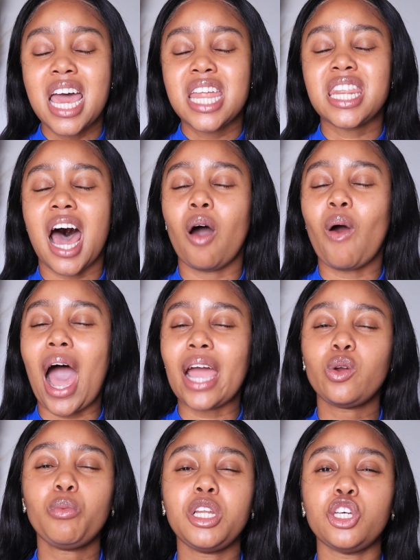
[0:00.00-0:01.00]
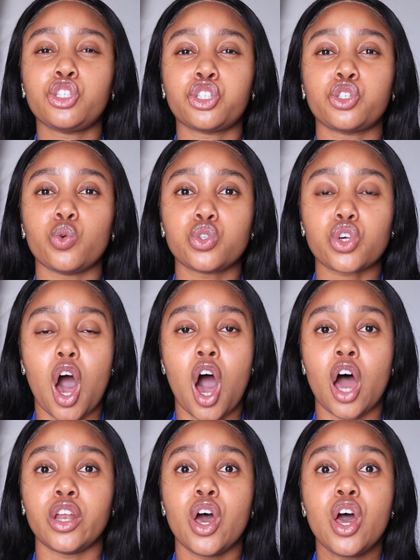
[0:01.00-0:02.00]
Now, I normally shoot
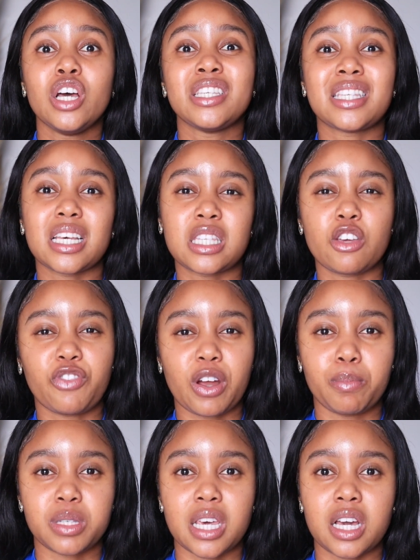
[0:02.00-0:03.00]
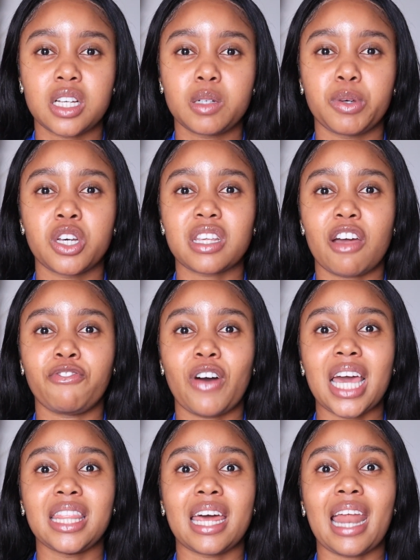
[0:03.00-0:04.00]
on 60 frames per second because I
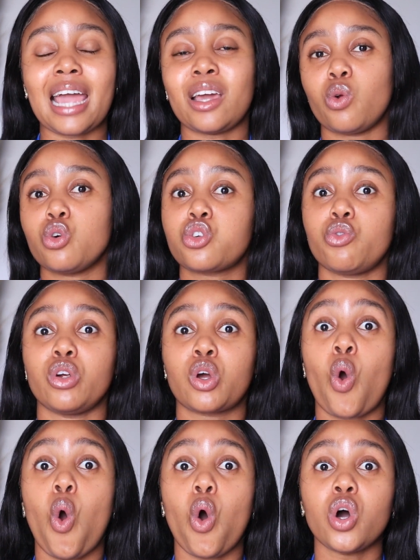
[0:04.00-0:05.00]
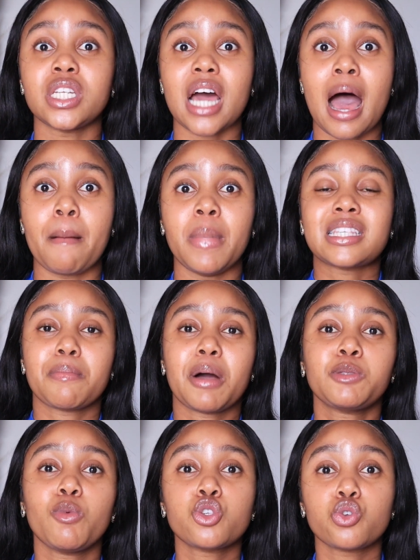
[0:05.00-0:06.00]
find that I can also record. It's a
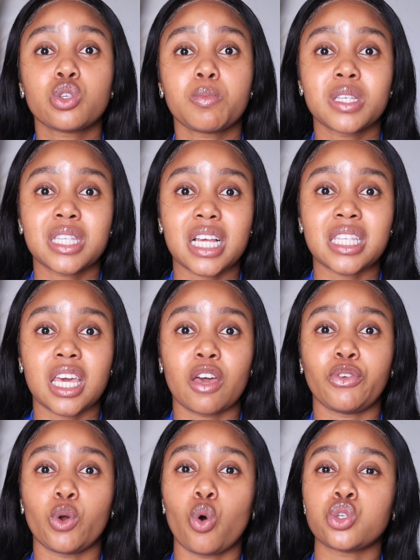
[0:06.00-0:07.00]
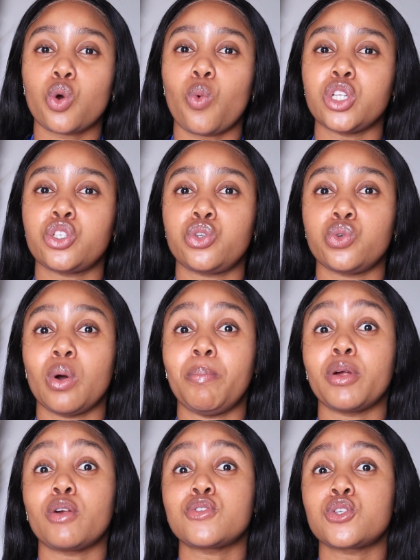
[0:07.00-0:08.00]
much more suitable setting if you also want to do a
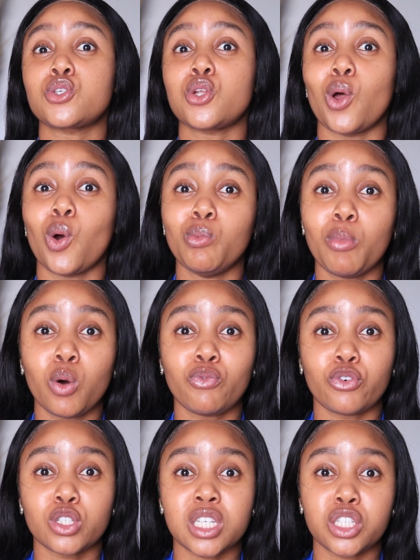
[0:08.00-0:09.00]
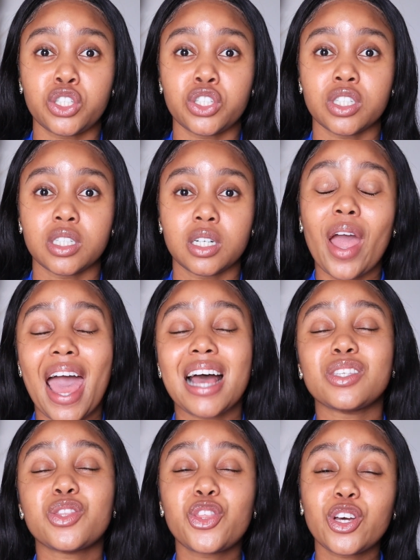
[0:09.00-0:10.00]
bit of slow-mo footage.
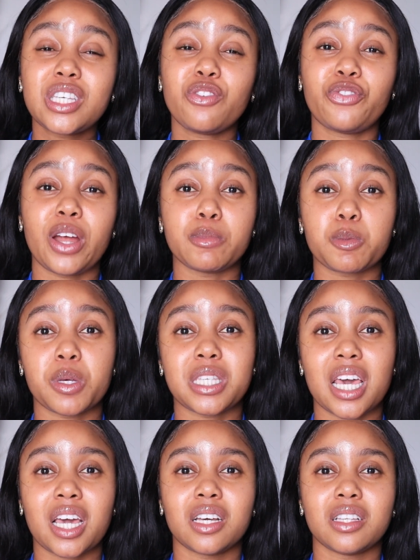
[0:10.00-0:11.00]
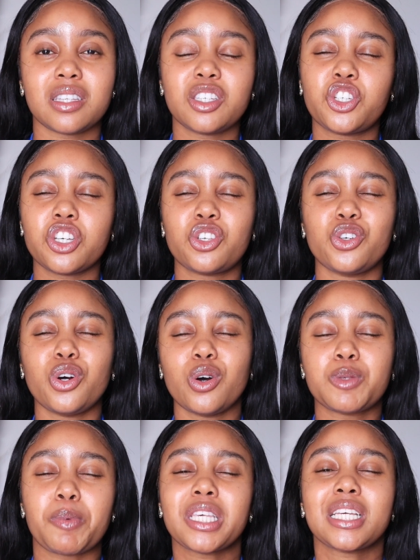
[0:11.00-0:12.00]
Whereas 30 frames per second, it's just,
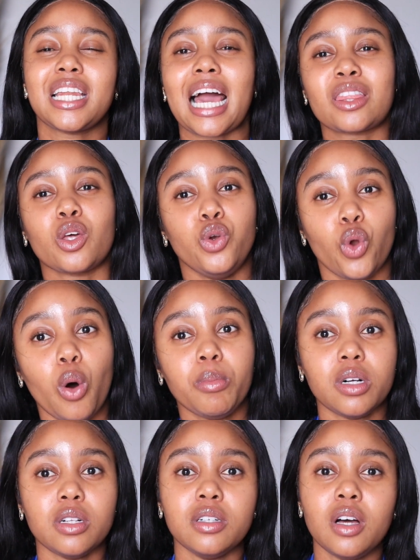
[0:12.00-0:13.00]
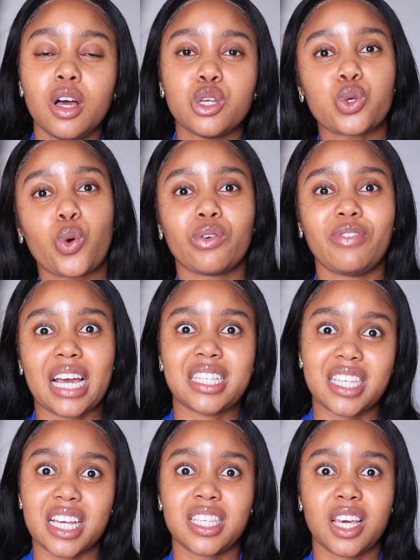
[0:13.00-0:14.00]
it's basically like the normal sort of like
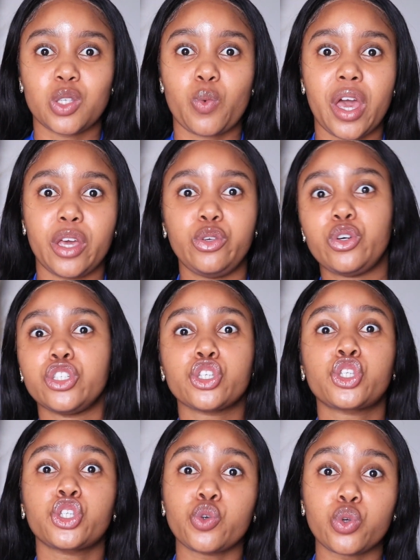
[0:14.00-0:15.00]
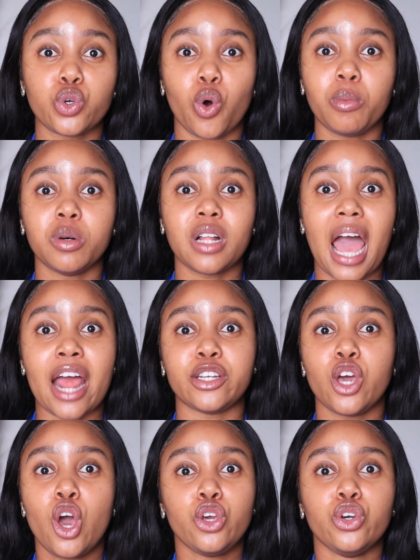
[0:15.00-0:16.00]
settings where you can just shoot normal and,
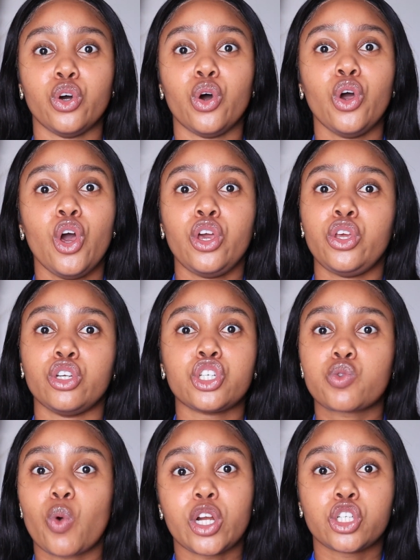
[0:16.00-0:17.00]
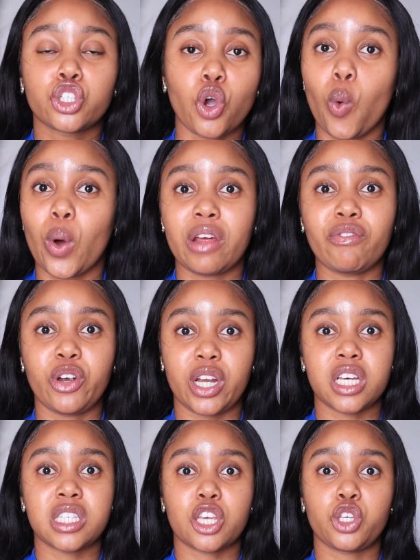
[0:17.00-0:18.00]
you just want to show whatever it
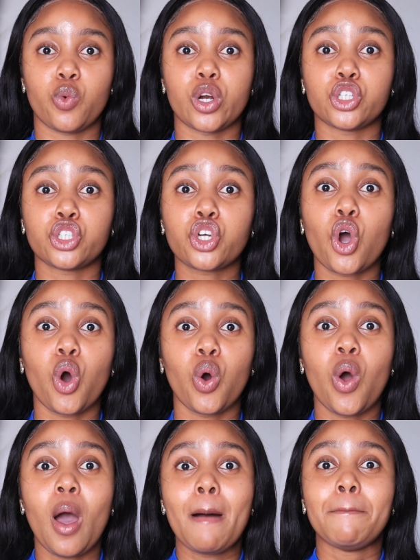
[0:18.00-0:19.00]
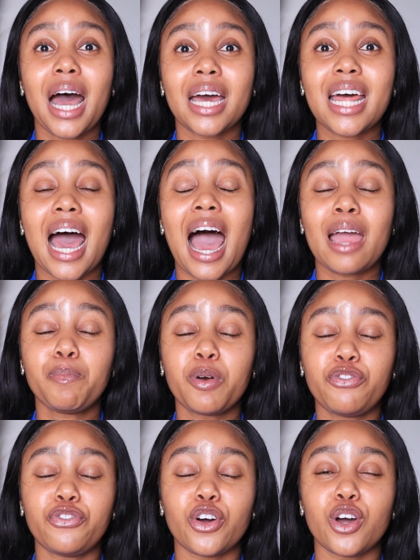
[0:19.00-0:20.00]
is that you want to show. But I
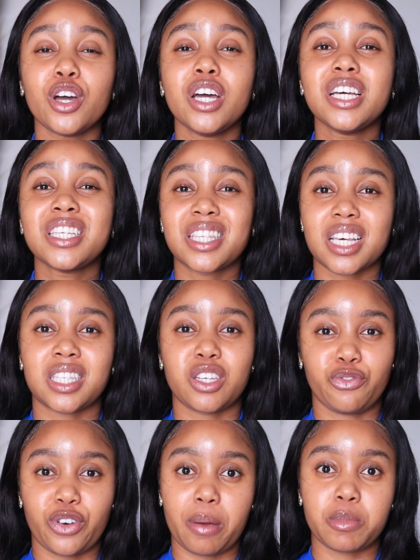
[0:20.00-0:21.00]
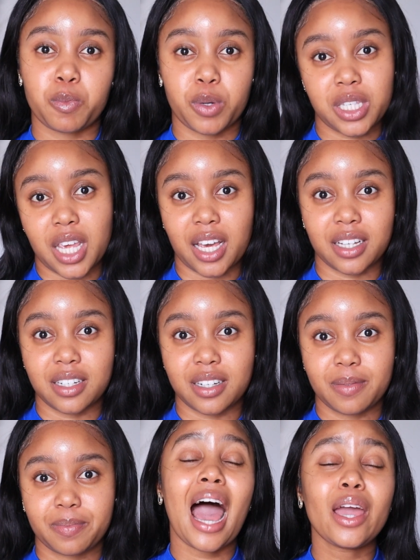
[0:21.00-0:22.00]
prefer 60 frames per second.
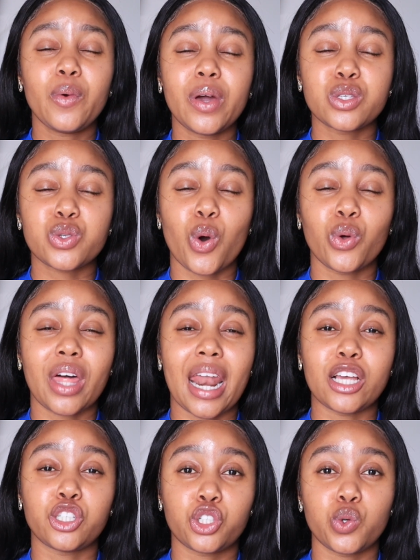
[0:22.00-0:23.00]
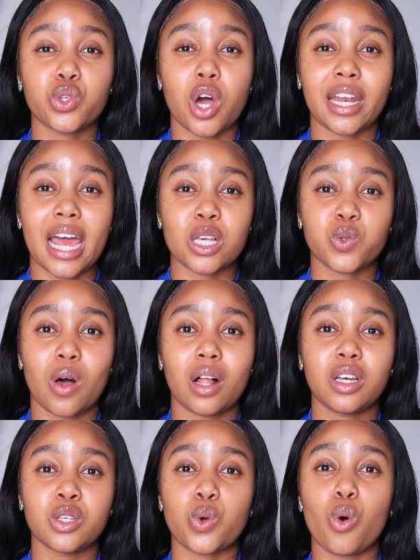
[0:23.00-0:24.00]
The ISO that I shoot on as
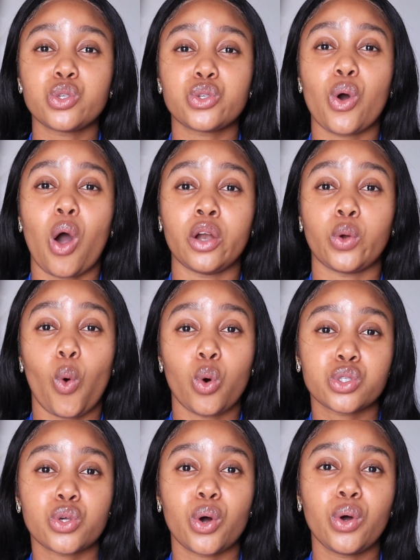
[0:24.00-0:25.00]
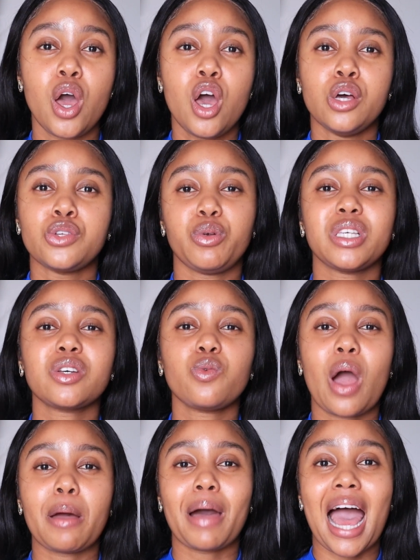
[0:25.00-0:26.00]
well is also on auto. The reason
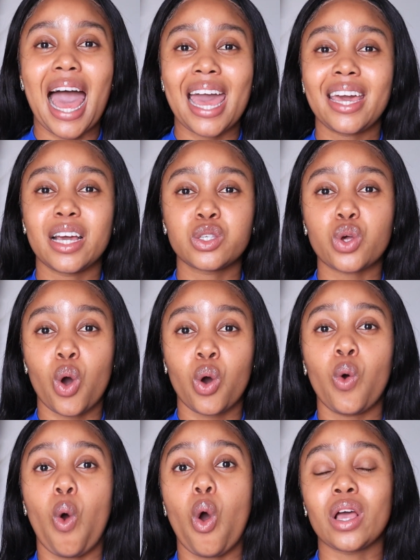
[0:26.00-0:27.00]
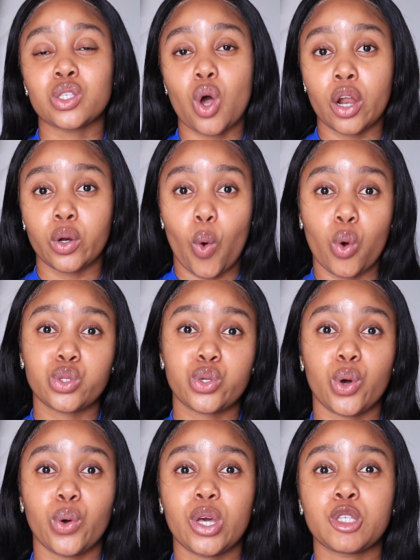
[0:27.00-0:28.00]
why my ISO is on
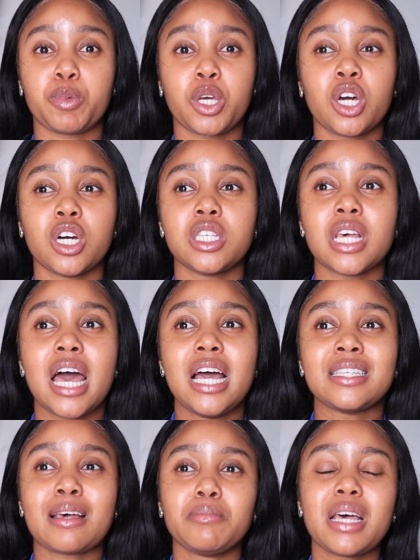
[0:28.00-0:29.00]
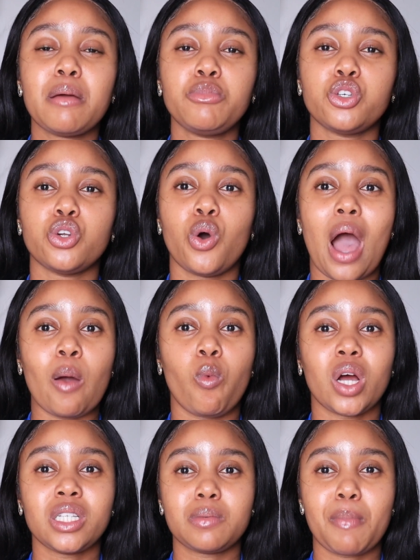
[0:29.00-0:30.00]
auto is because sometimes, I
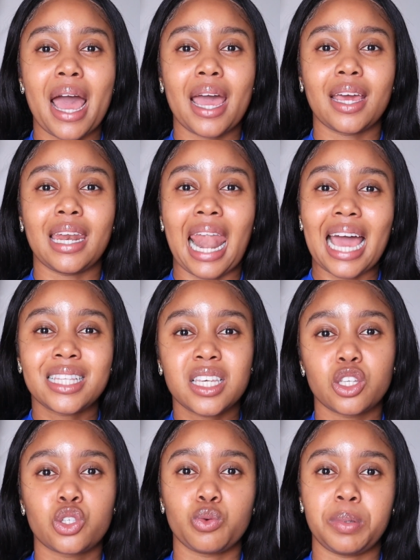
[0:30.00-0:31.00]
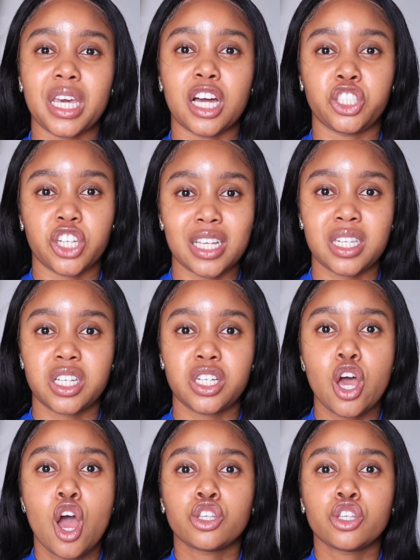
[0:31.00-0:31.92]
want my lighting to be adjusted.